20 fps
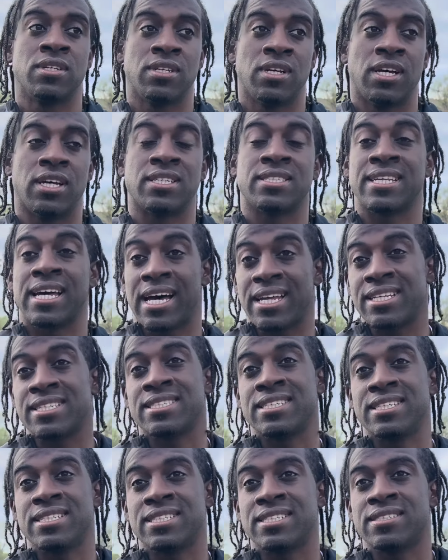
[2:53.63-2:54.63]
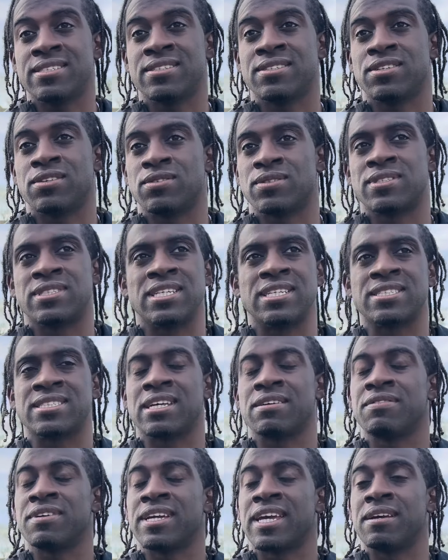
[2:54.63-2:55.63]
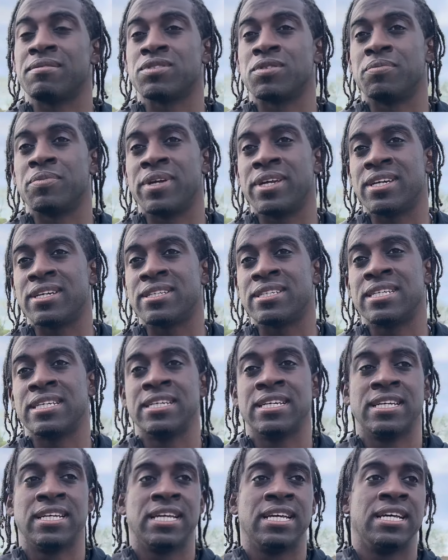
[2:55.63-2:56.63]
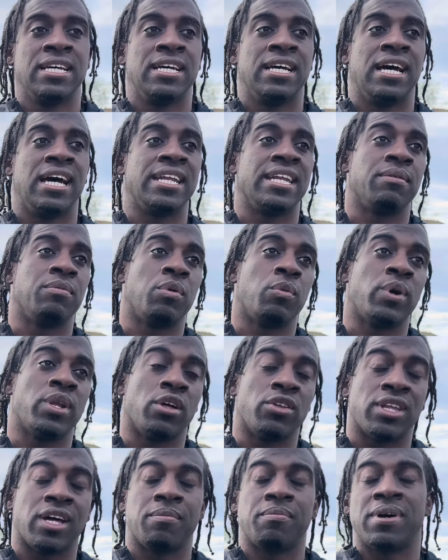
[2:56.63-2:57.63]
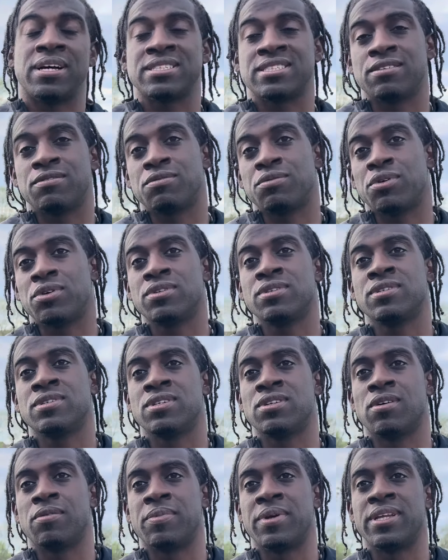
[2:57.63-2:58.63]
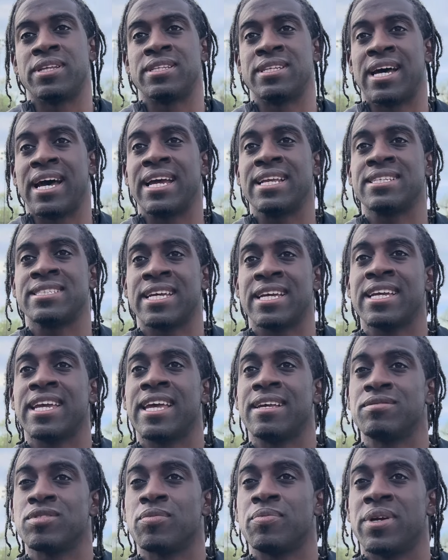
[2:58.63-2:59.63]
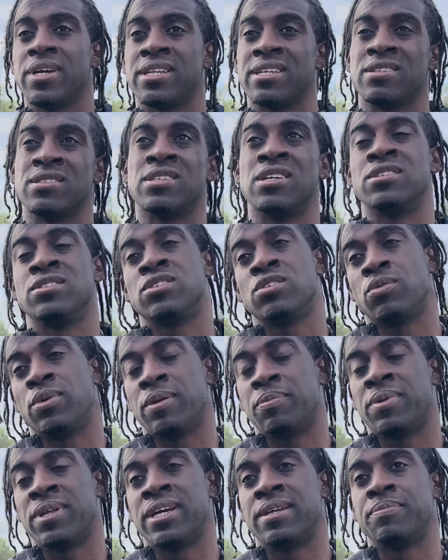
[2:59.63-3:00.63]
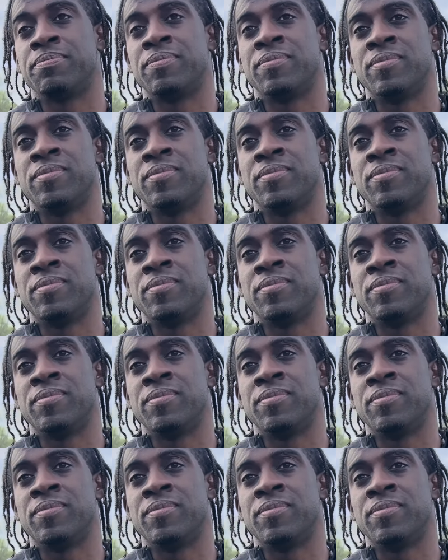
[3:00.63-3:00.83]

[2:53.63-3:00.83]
at the start of the season, you know, 6-7 games unbeaten. And then we went on that massive run, you know, being 9-10 games unbeaten until we played